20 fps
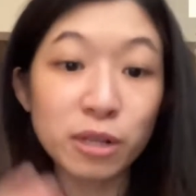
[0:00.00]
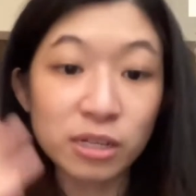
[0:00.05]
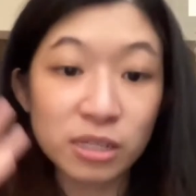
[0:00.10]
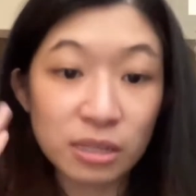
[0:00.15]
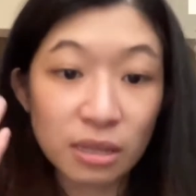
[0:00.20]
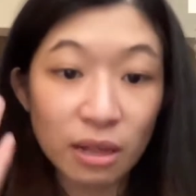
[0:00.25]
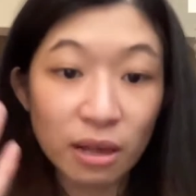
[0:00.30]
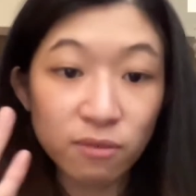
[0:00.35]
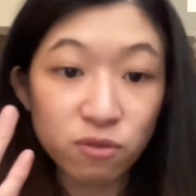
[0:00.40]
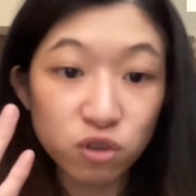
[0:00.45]

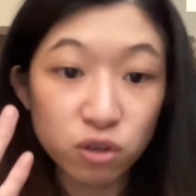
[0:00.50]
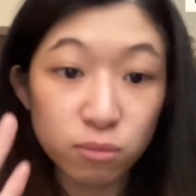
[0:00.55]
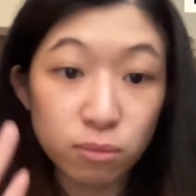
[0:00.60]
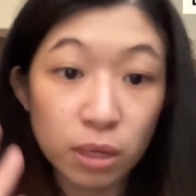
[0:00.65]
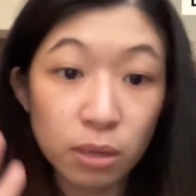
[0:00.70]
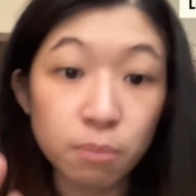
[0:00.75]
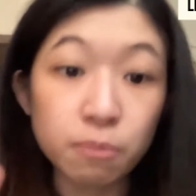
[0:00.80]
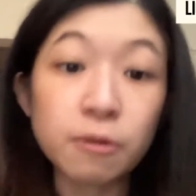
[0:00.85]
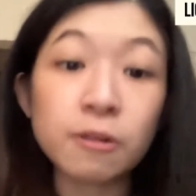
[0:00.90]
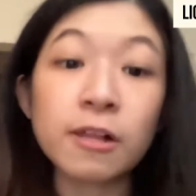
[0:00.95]
plus live
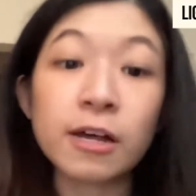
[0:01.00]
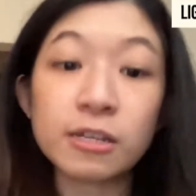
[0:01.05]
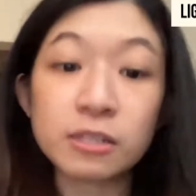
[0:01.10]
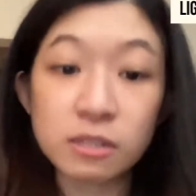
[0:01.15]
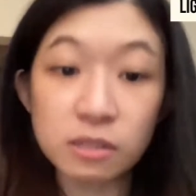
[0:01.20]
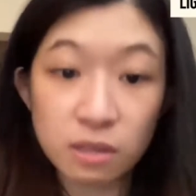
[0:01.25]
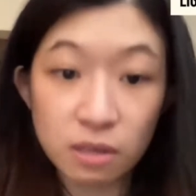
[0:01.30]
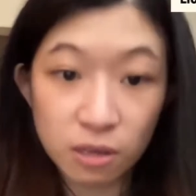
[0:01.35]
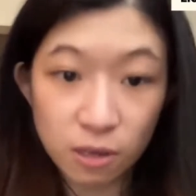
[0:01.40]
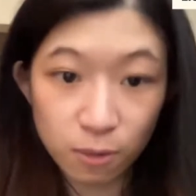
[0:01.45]
streaming
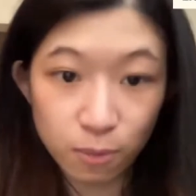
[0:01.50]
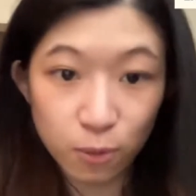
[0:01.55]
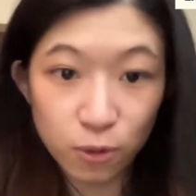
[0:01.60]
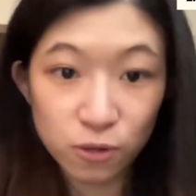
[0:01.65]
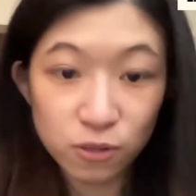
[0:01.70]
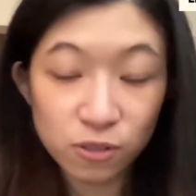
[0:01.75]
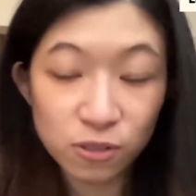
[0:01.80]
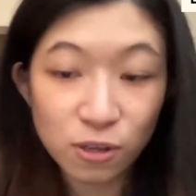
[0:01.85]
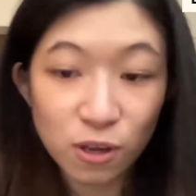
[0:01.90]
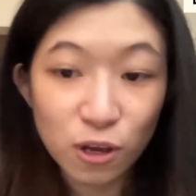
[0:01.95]
plus
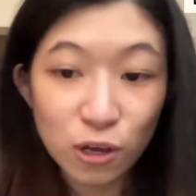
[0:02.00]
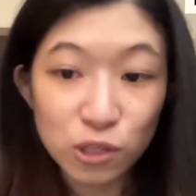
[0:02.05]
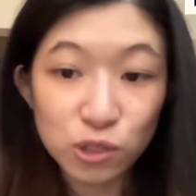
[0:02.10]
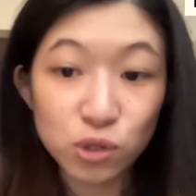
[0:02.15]
e-commerce.